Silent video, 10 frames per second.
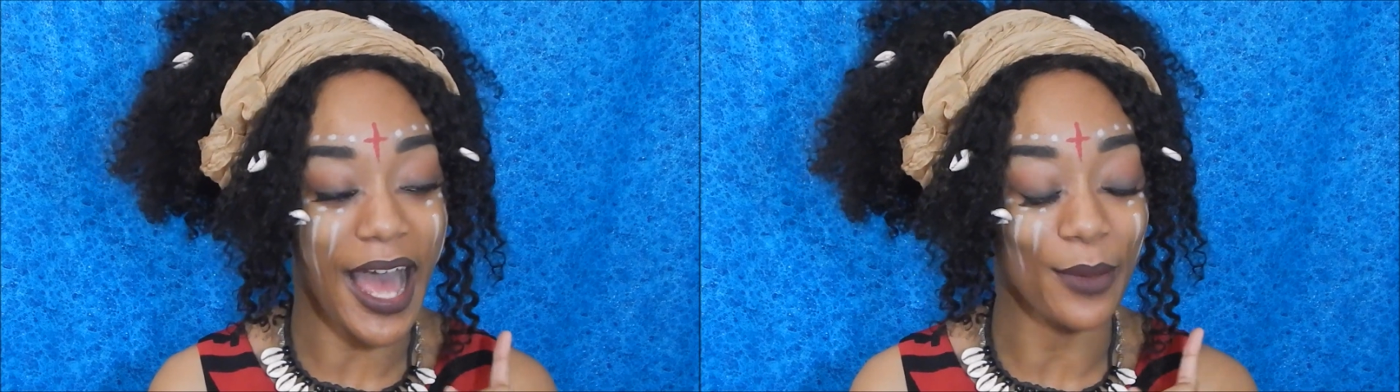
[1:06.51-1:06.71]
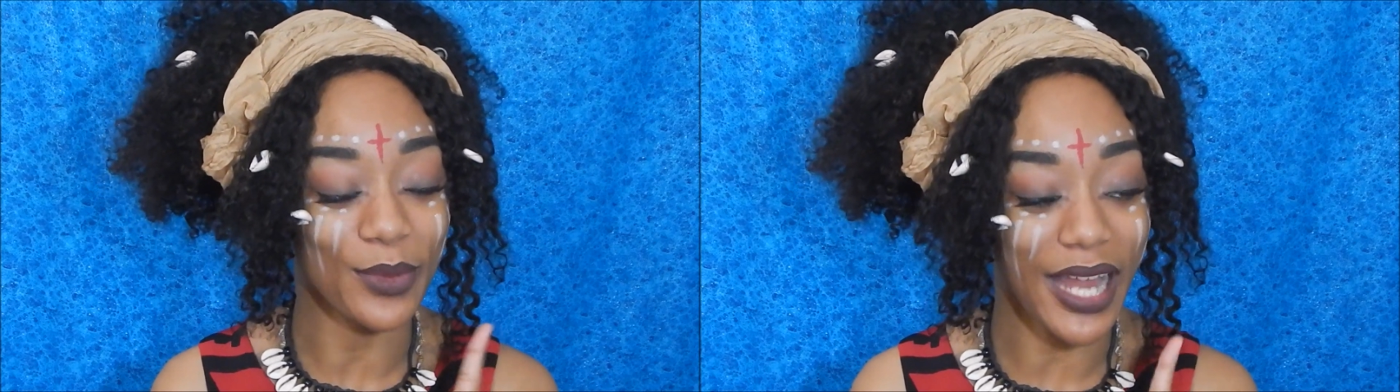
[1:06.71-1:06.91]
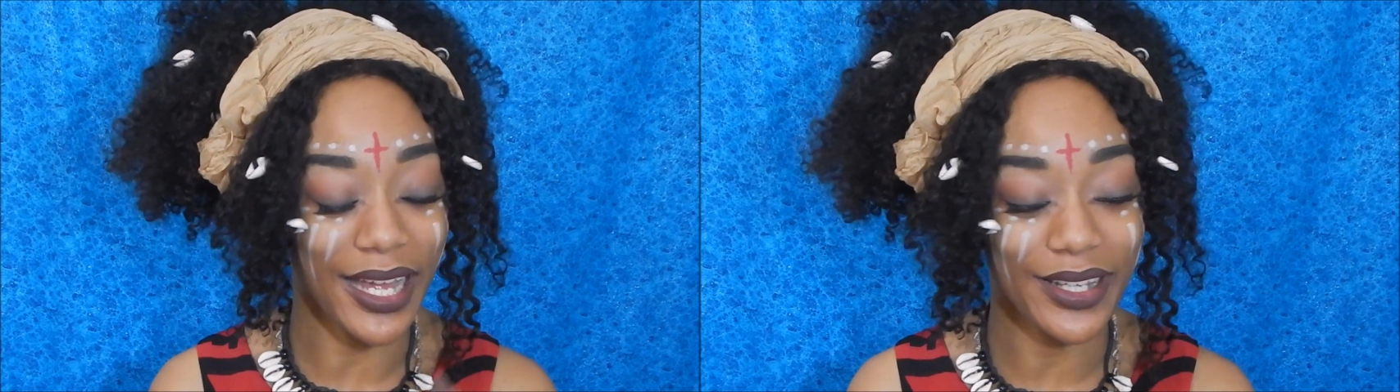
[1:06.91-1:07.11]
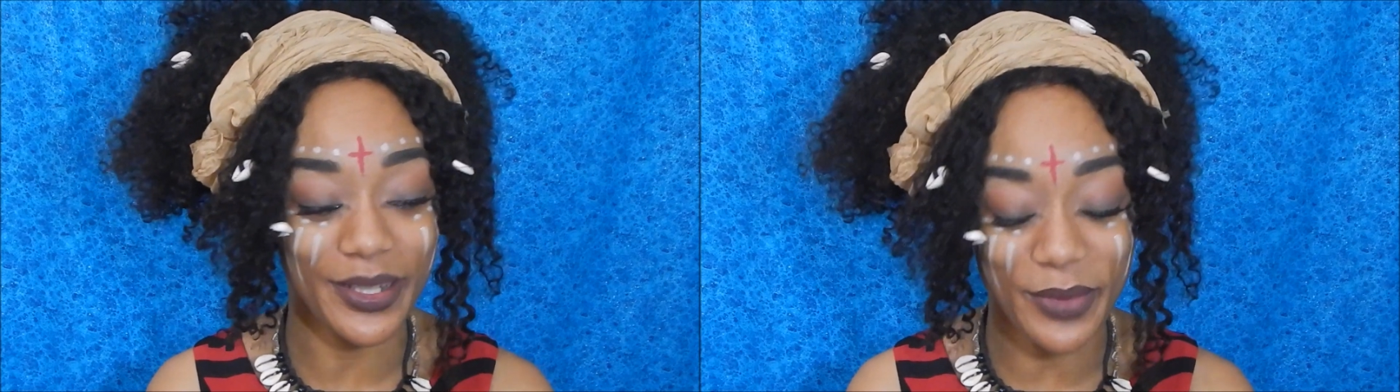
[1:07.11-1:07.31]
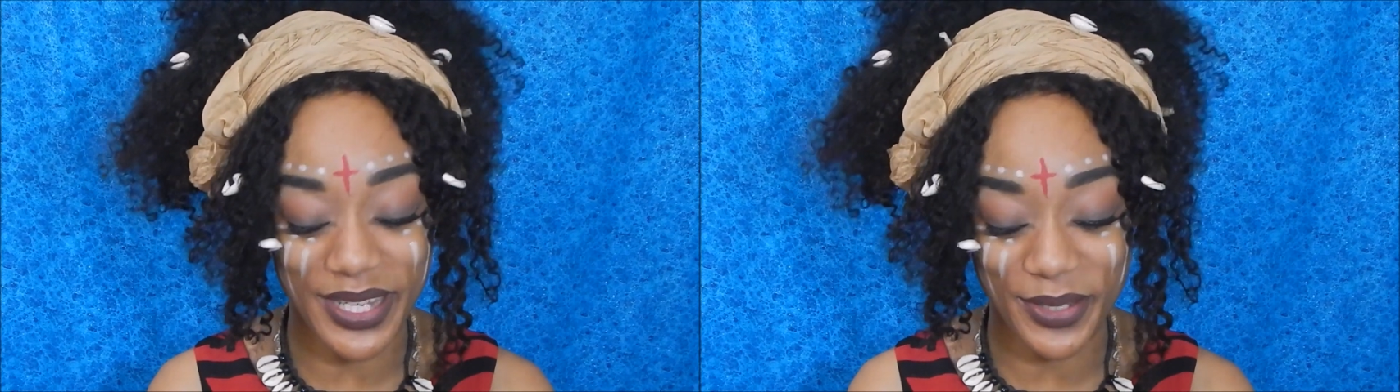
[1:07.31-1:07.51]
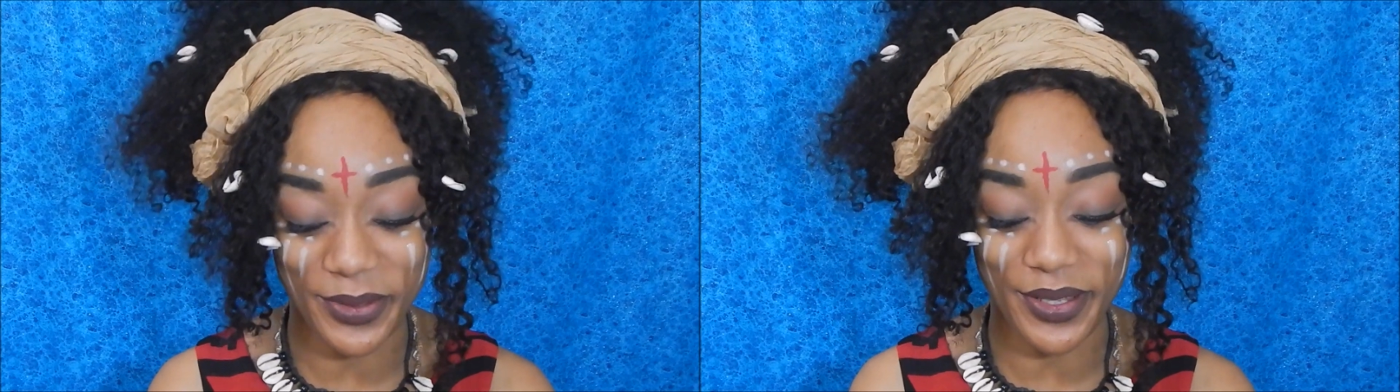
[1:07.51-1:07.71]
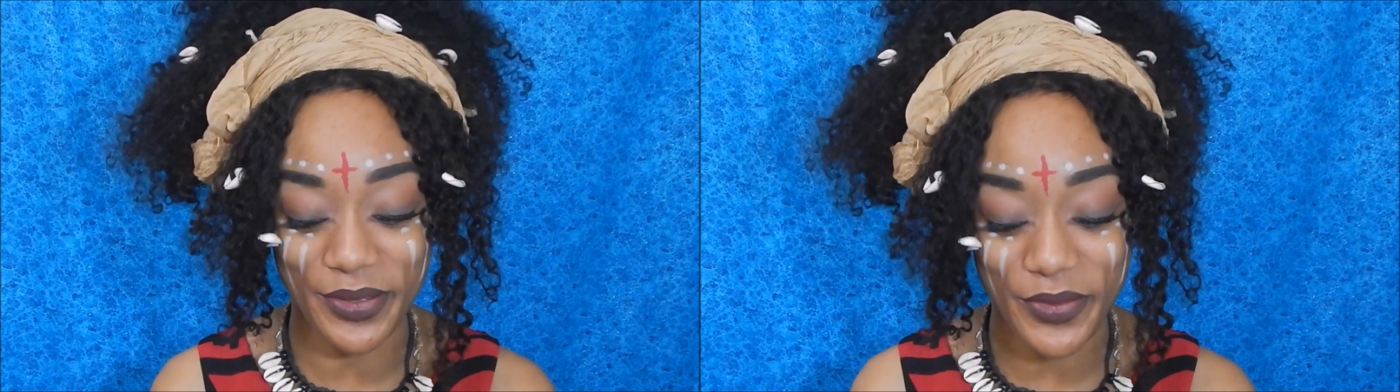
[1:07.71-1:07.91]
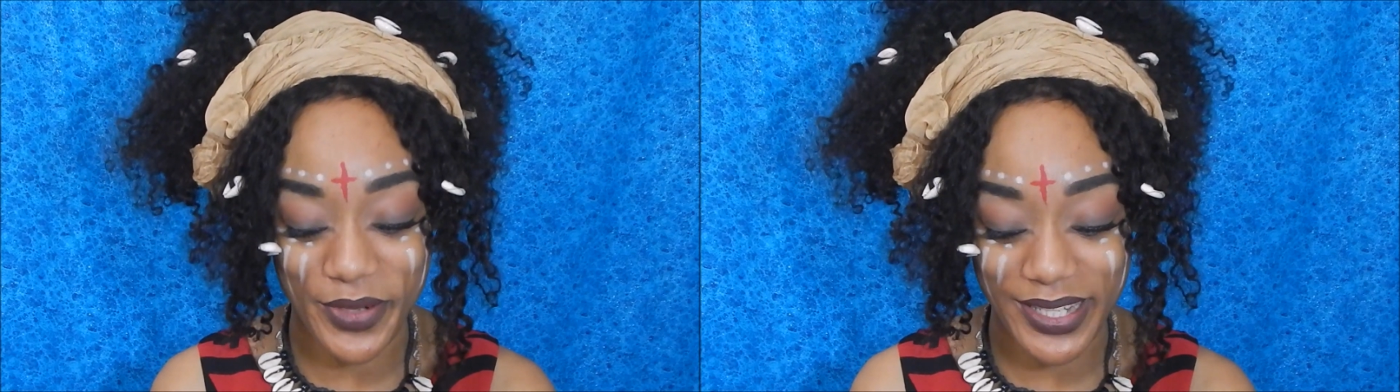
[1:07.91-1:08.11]
I'm not gonna mess with
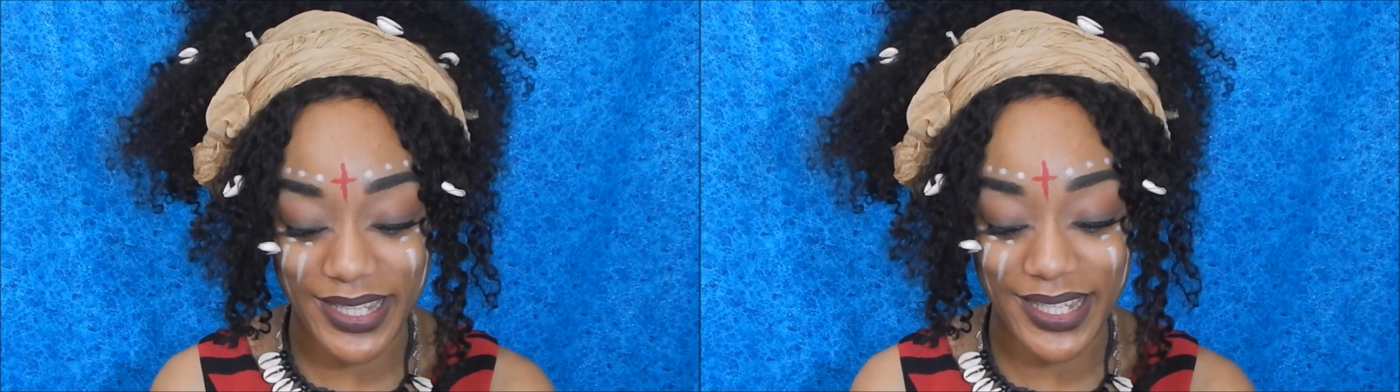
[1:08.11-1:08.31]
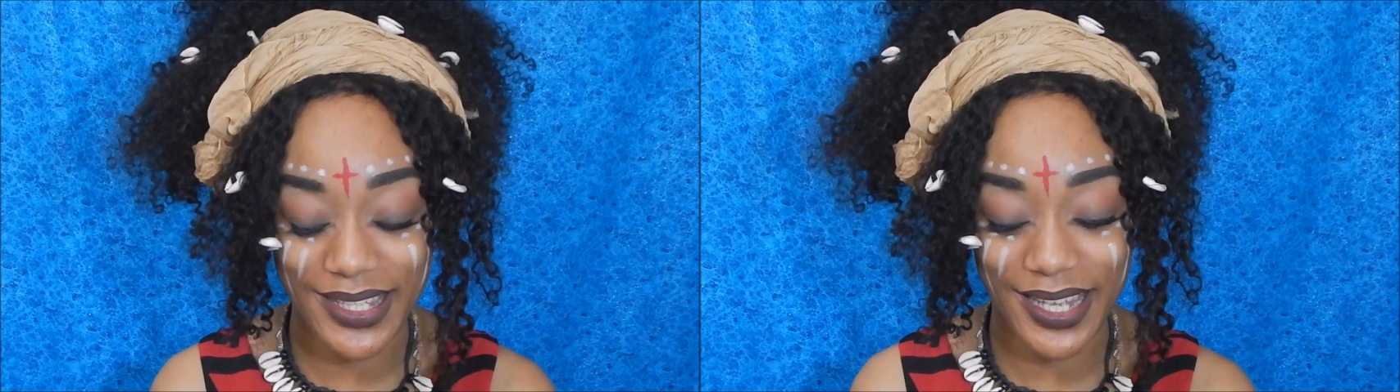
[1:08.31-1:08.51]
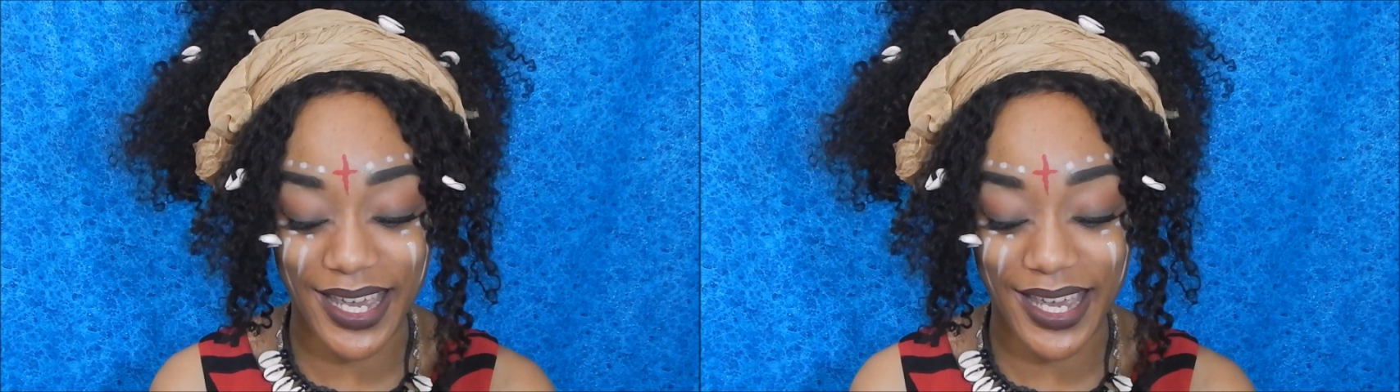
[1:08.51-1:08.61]
those forces.